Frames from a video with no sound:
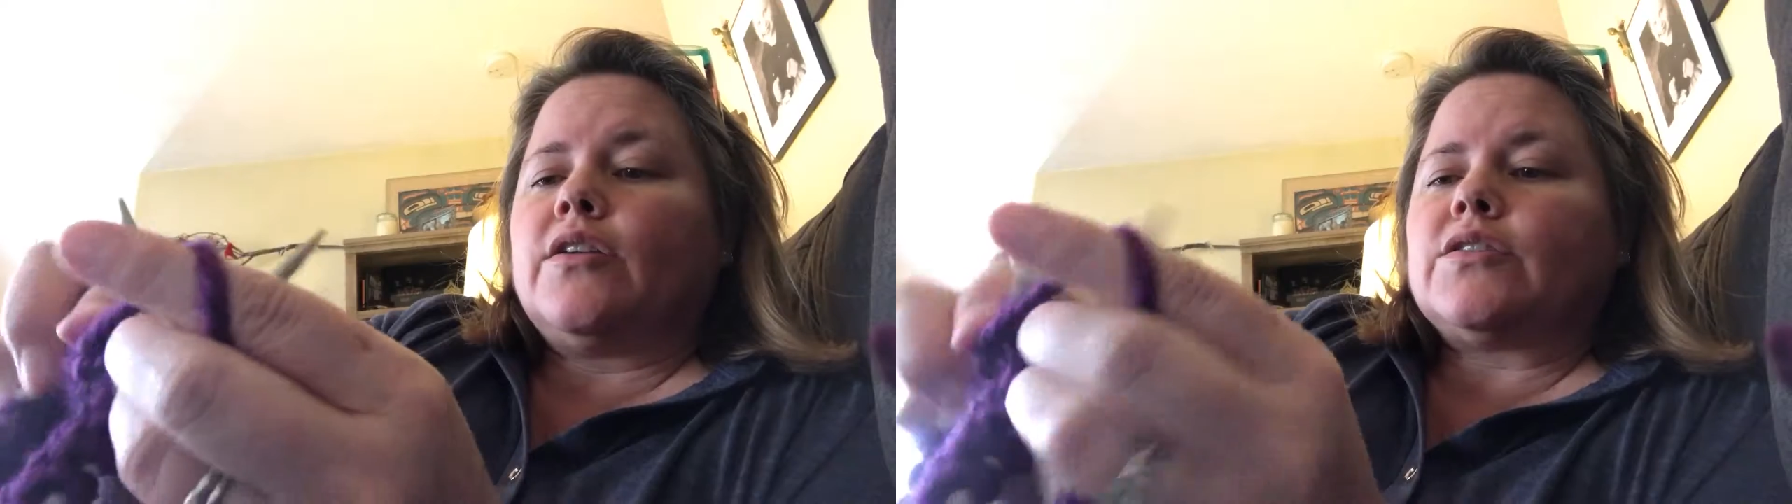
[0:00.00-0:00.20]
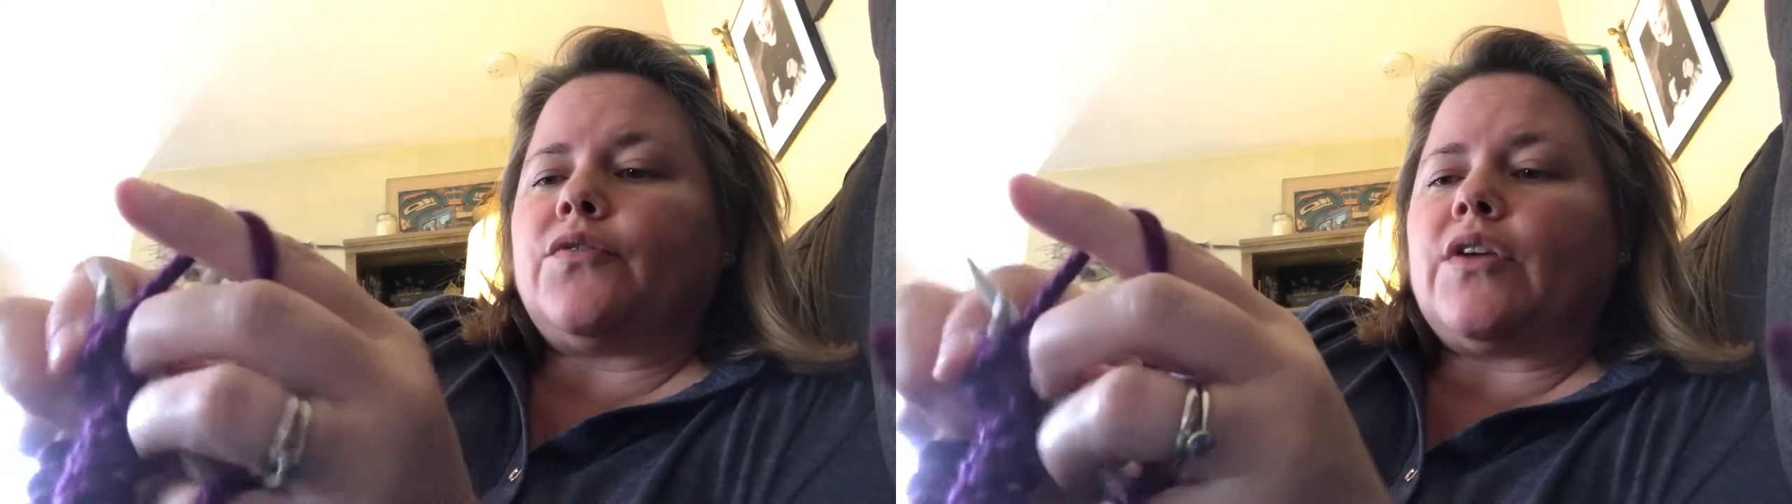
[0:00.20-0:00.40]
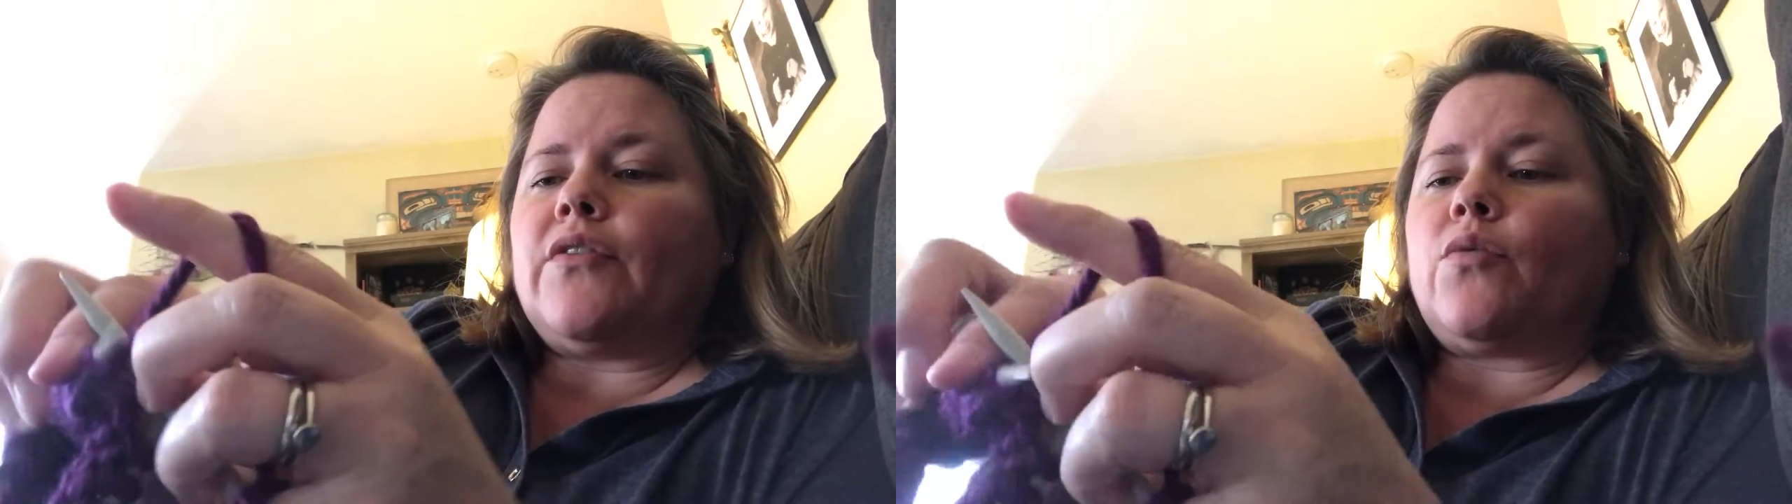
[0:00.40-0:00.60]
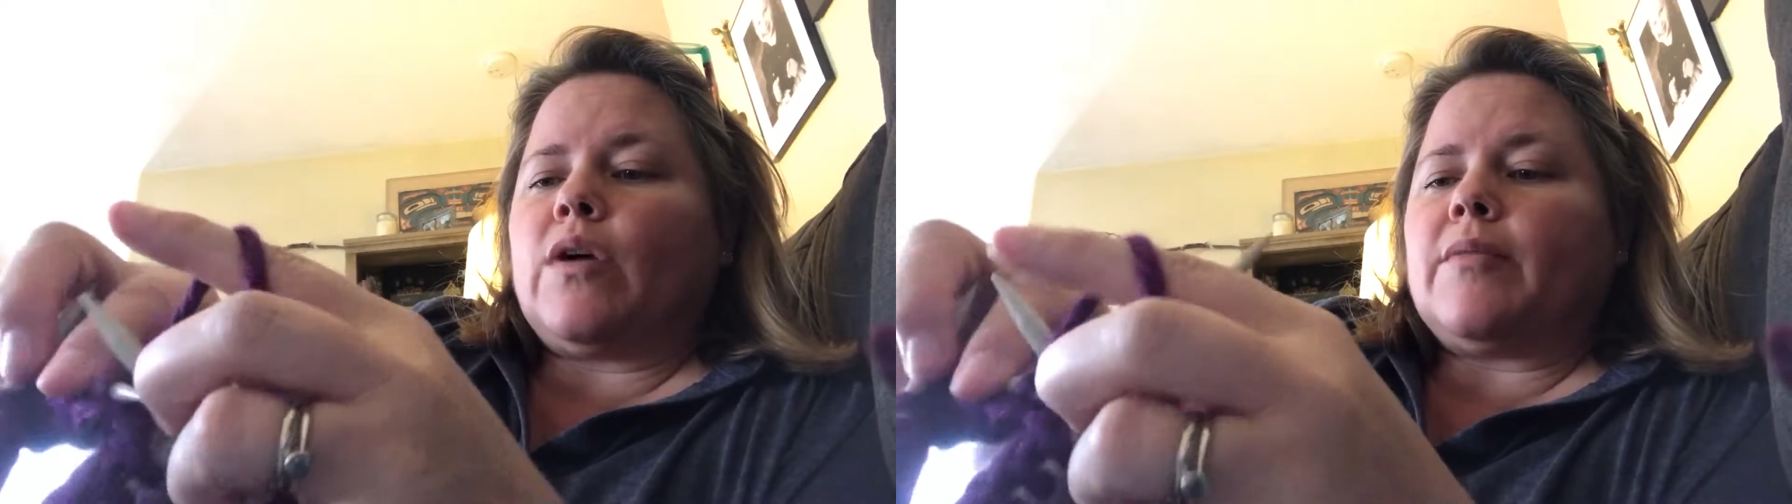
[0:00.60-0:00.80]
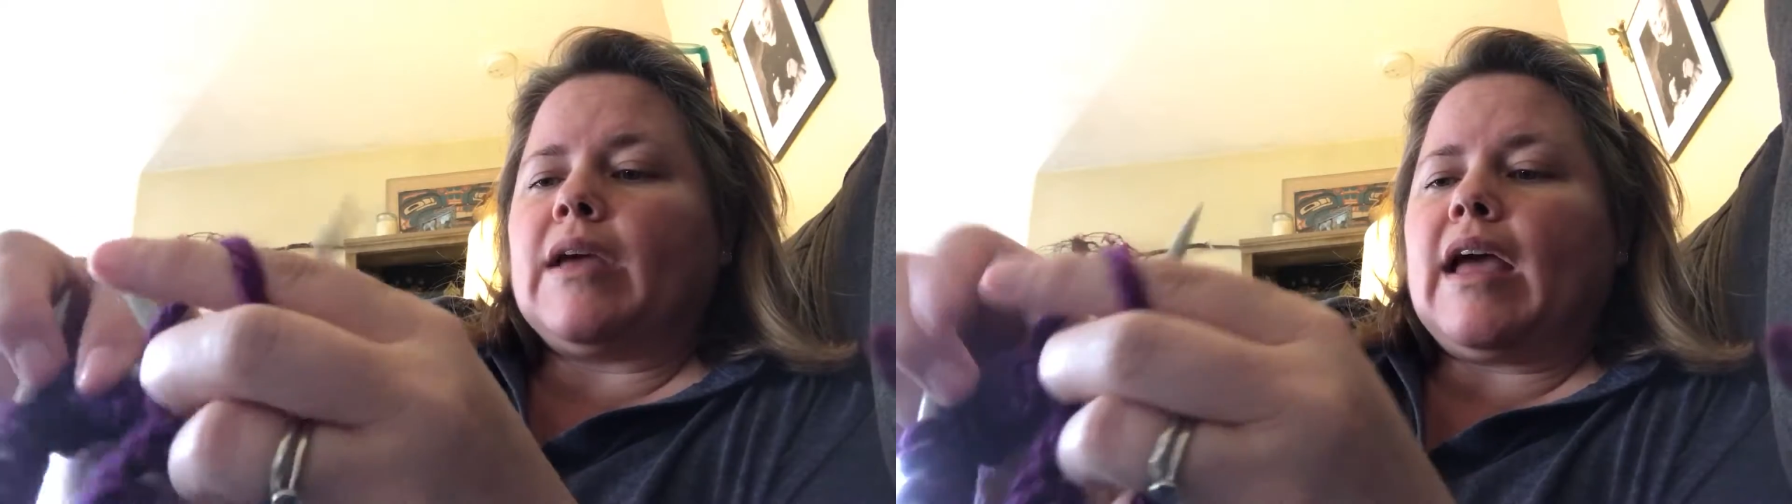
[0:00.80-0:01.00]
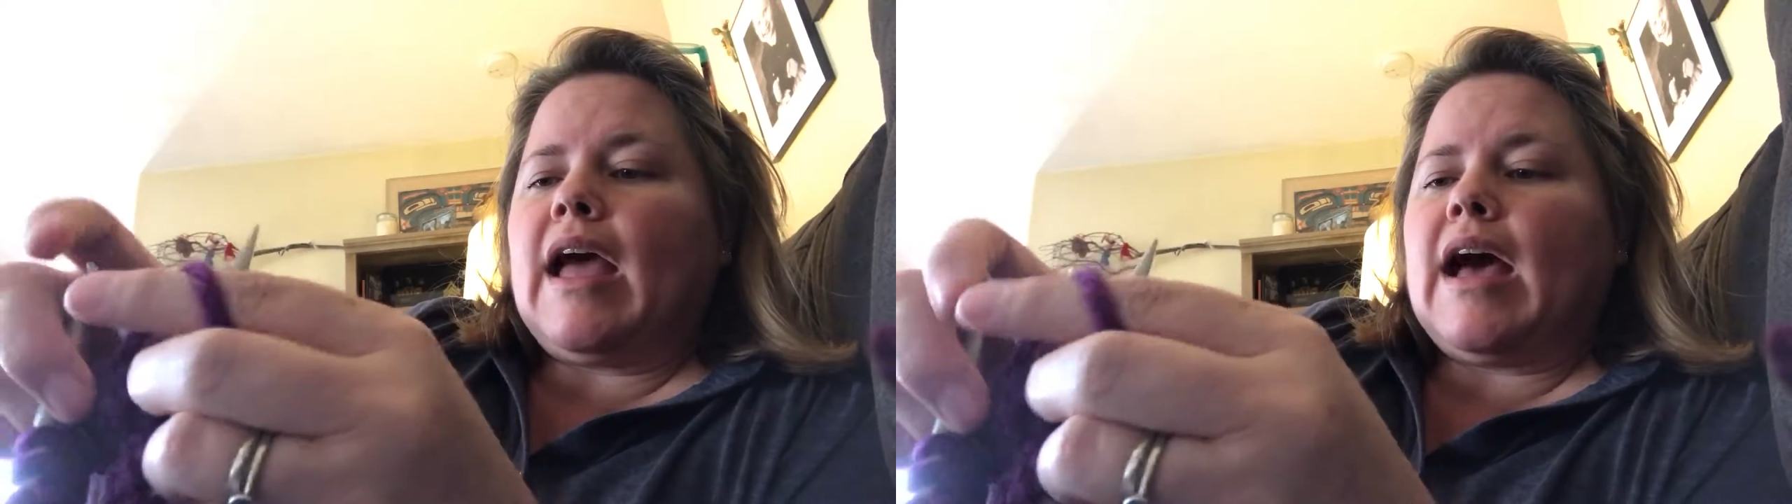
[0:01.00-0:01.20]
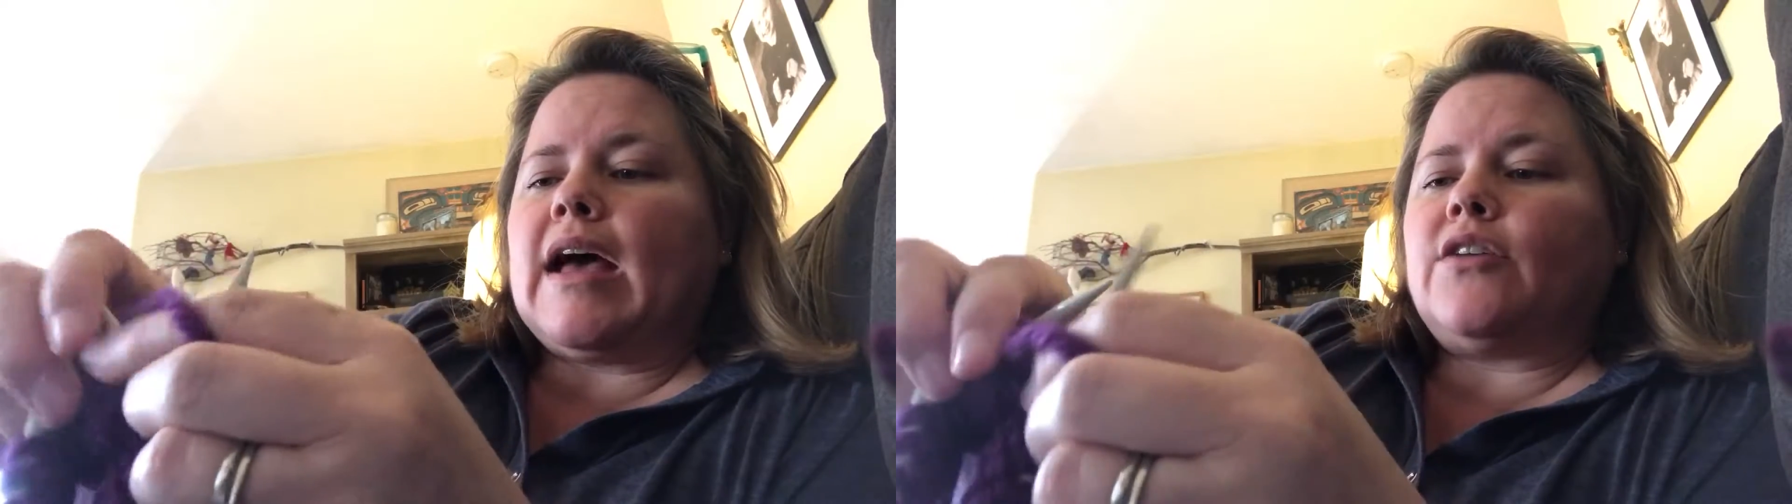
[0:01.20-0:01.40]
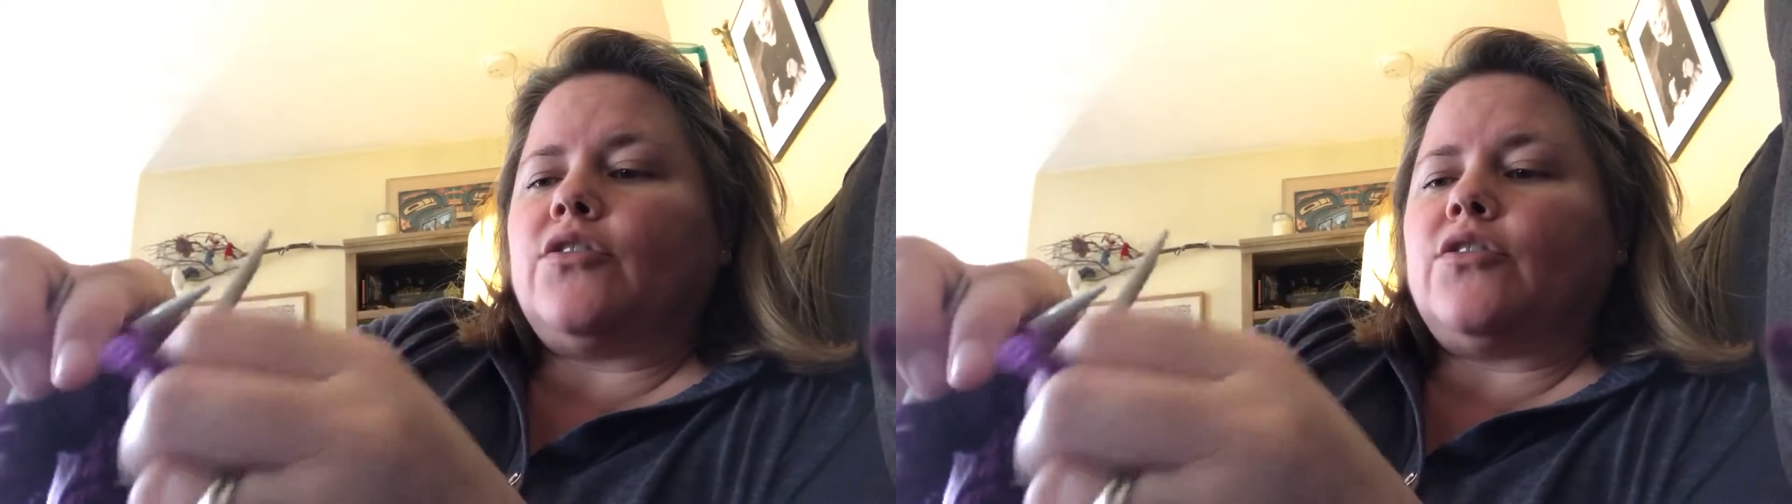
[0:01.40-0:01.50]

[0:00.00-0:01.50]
So if you ever want to make a hat,